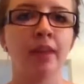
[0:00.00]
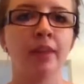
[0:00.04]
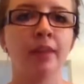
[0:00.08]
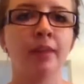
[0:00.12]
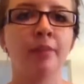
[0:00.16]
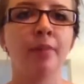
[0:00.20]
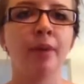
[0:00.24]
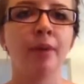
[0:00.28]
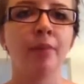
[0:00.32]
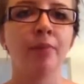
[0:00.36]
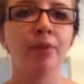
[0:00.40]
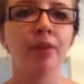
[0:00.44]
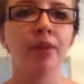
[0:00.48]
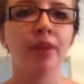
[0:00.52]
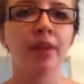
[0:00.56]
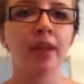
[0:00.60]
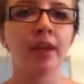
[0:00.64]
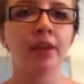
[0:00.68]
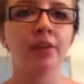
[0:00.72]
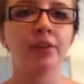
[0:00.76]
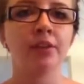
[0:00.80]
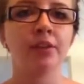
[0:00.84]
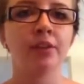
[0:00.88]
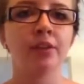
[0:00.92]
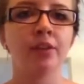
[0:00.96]
The
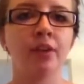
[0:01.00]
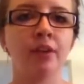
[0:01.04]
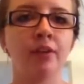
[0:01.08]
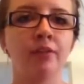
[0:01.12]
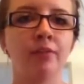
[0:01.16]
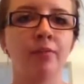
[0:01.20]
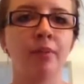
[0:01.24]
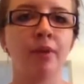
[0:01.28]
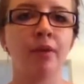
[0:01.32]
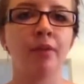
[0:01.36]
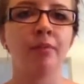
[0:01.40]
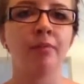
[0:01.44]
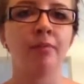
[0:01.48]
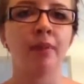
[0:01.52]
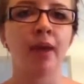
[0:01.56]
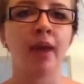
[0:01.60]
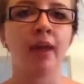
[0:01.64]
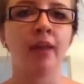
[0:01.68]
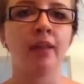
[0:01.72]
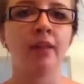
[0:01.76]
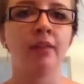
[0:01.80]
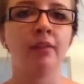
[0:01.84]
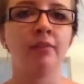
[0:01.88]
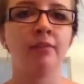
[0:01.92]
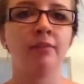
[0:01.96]
population of both
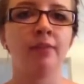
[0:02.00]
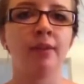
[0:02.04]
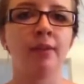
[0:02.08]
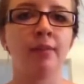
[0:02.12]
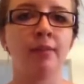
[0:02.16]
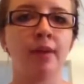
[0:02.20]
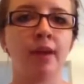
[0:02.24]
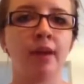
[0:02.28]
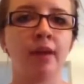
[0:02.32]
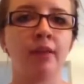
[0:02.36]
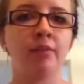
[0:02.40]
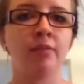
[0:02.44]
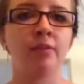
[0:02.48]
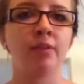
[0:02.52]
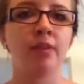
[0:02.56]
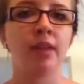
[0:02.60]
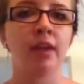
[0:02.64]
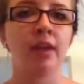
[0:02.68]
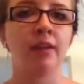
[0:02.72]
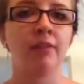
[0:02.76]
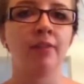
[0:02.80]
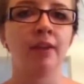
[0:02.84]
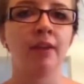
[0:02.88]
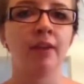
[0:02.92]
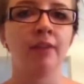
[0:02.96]
male and females with
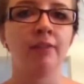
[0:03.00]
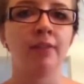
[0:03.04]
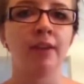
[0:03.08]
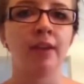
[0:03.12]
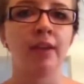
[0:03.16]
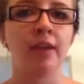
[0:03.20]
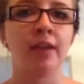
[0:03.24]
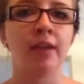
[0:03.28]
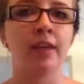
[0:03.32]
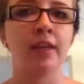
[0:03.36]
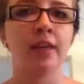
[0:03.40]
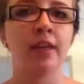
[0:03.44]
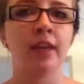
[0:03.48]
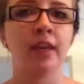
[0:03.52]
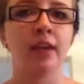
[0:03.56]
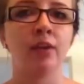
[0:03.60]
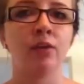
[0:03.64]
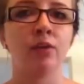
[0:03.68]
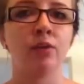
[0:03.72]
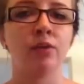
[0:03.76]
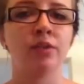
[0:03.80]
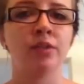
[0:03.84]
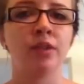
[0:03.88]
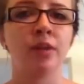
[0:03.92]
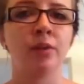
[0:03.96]
FIV can
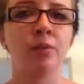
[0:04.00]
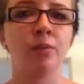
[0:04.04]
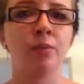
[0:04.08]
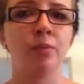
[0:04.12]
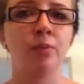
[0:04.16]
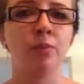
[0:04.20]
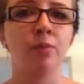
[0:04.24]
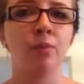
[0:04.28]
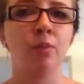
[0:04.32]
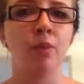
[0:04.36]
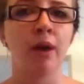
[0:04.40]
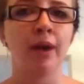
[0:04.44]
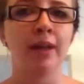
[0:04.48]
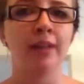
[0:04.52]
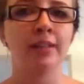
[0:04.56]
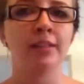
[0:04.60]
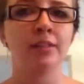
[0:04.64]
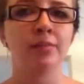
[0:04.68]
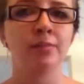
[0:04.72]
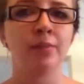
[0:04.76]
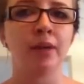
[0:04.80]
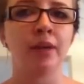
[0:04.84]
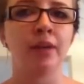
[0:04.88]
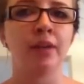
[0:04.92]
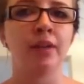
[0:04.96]
cause a
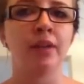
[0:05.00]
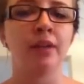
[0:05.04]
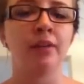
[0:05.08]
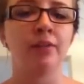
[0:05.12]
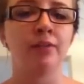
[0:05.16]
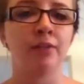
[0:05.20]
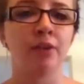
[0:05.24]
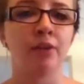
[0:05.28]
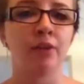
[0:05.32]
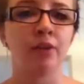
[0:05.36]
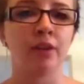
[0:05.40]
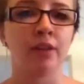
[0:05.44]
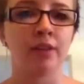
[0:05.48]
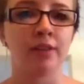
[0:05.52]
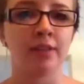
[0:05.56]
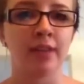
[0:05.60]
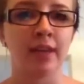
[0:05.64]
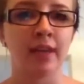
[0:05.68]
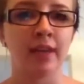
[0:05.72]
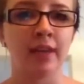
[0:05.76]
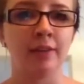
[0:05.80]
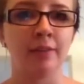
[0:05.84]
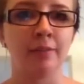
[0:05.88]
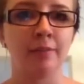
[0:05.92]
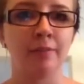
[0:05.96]
widespread if not
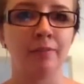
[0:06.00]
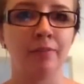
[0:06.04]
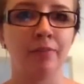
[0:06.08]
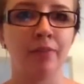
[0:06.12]
contained.